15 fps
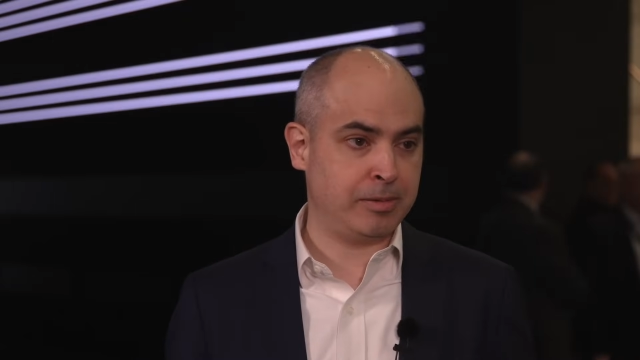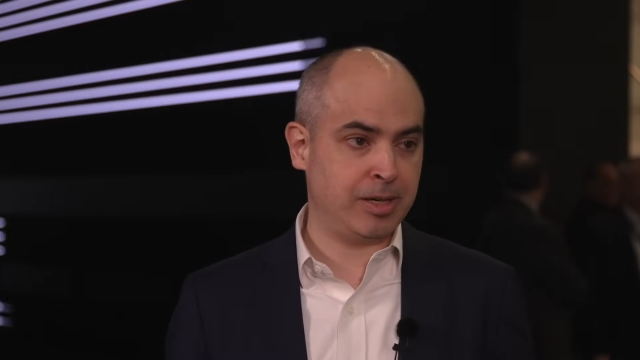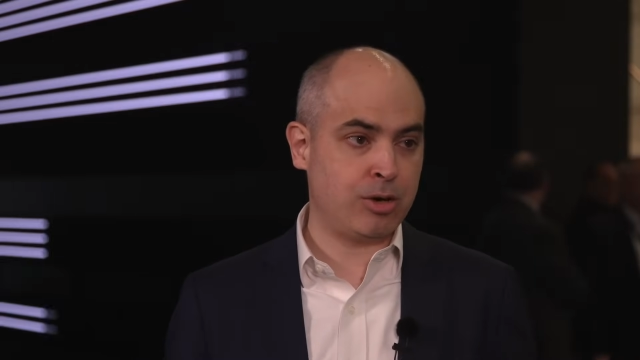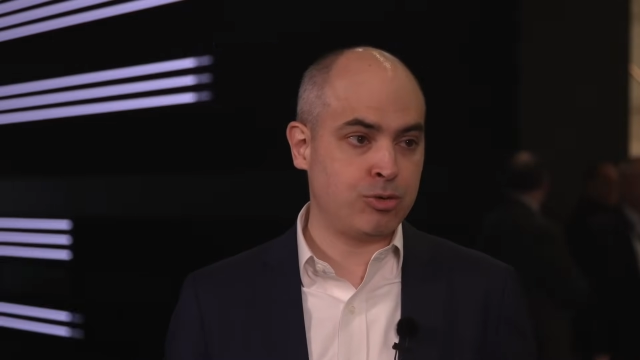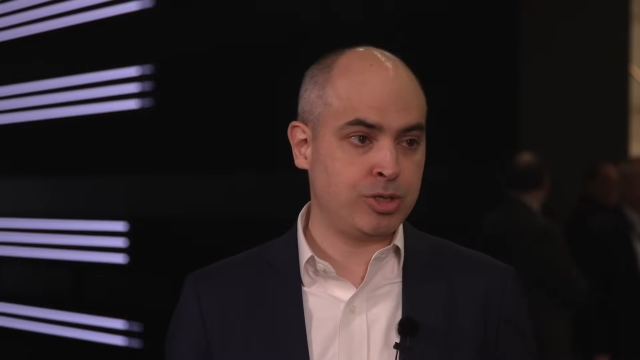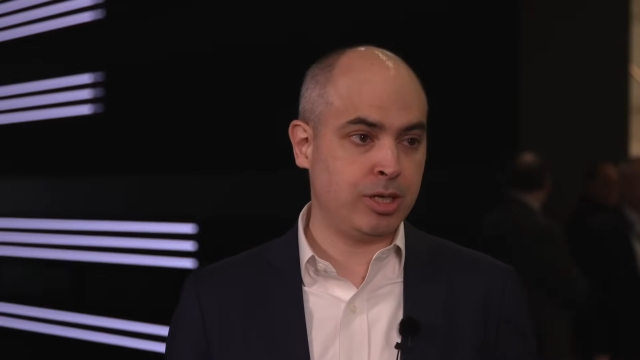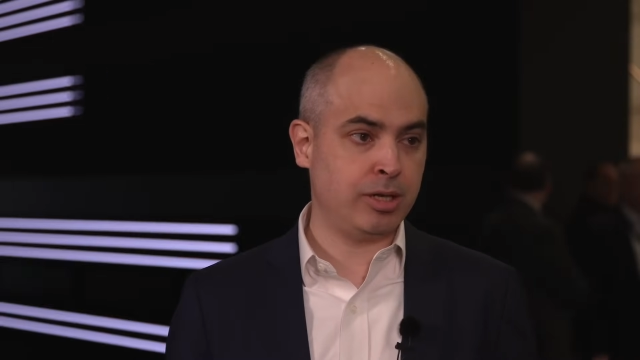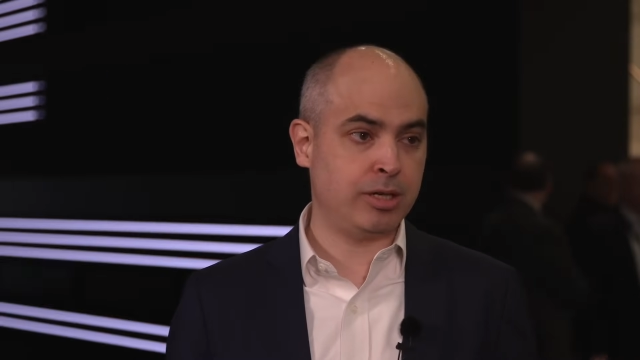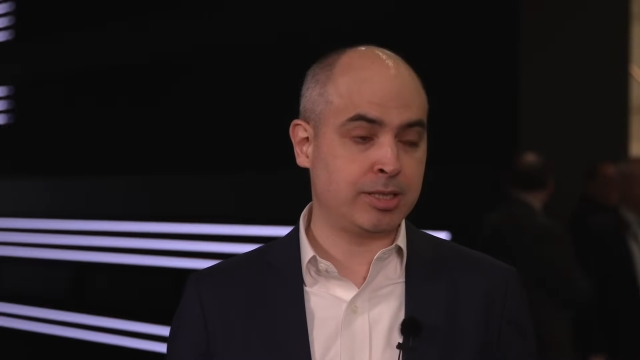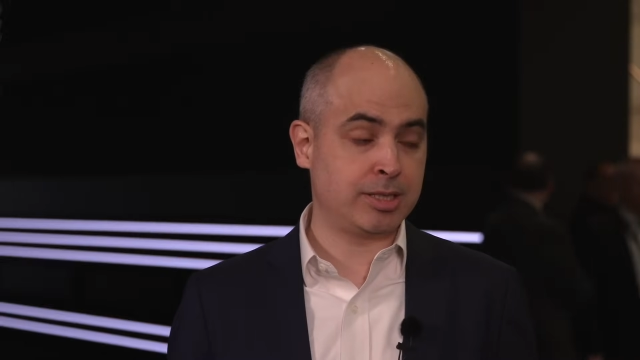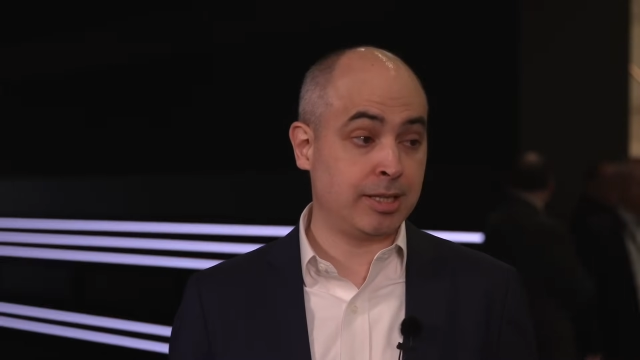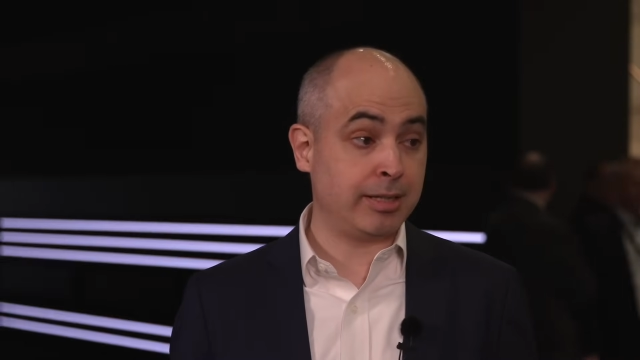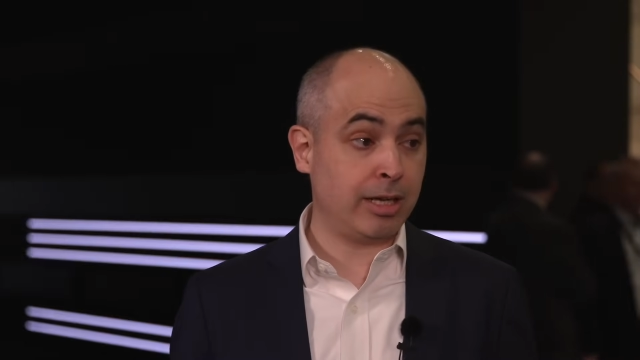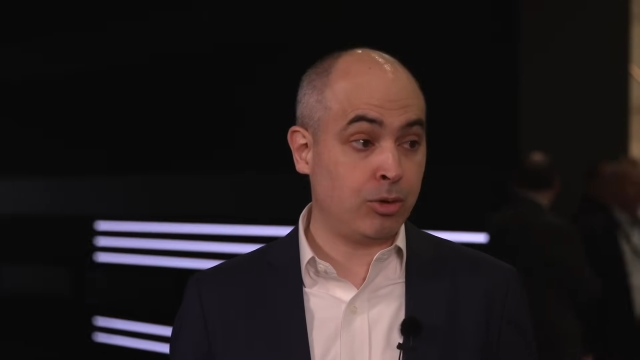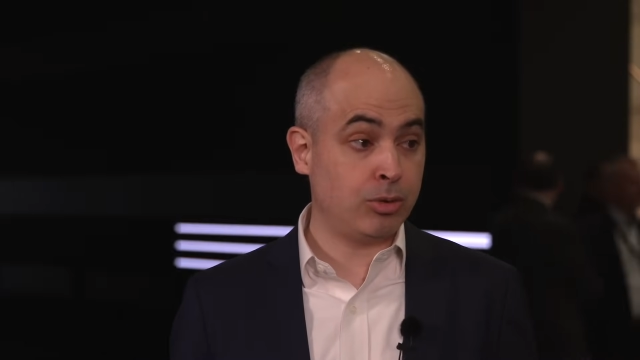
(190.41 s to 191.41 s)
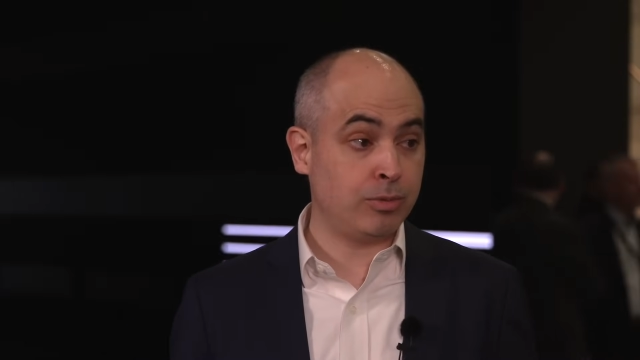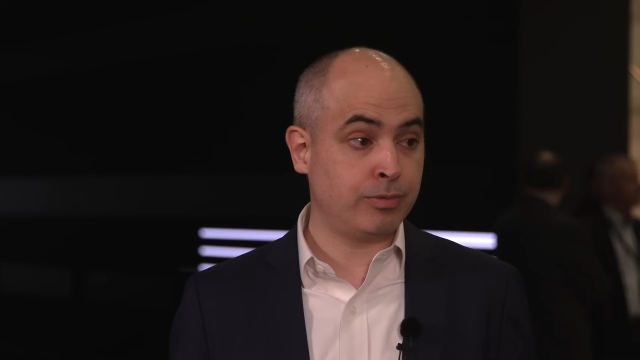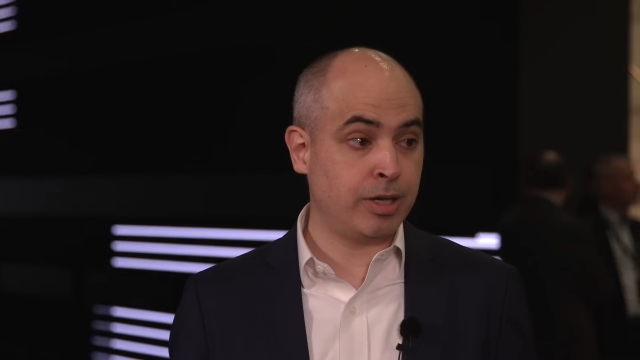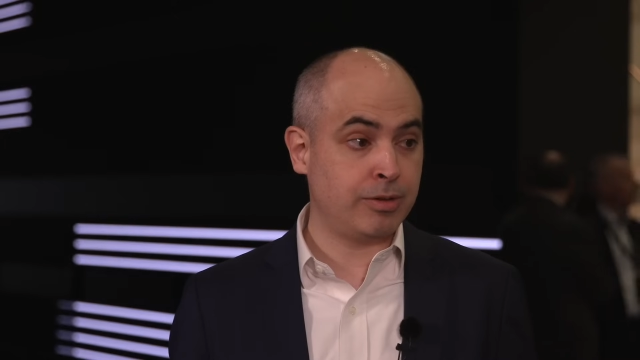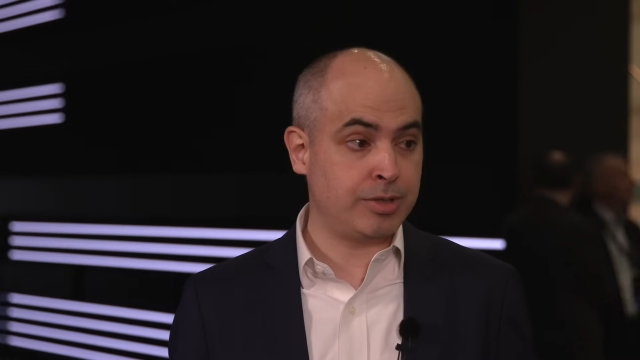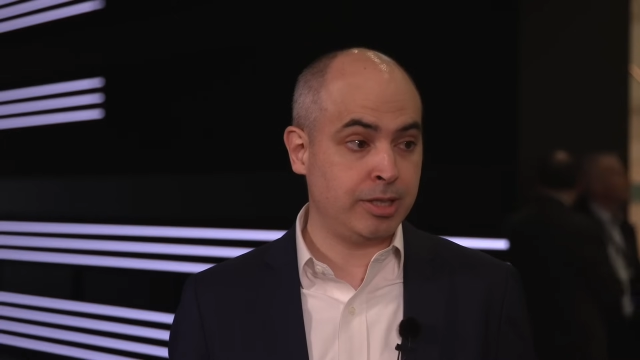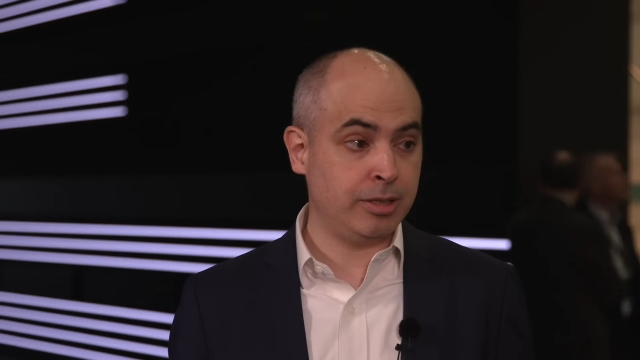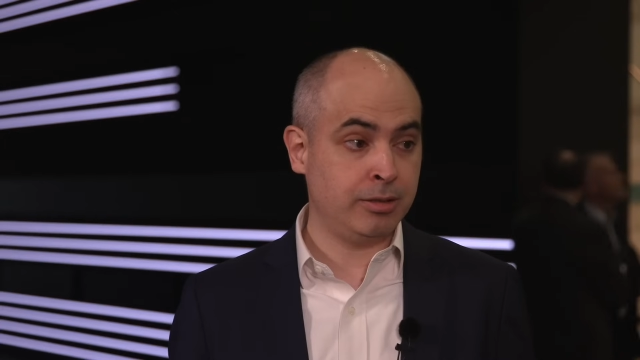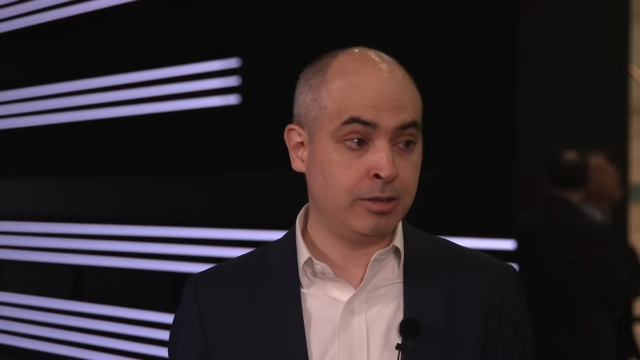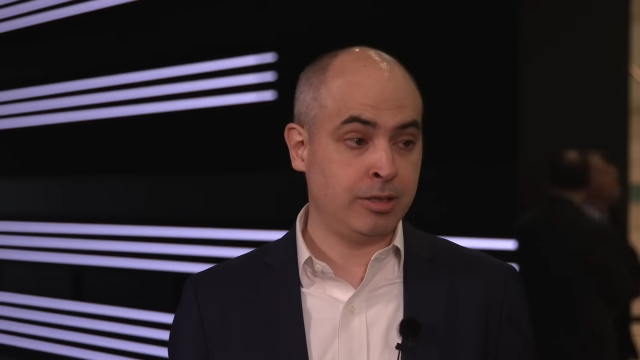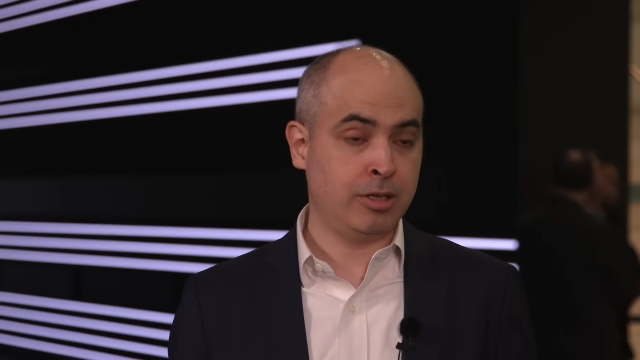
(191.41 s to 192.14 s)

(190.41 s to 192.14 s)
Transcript: launching a standalone 5G,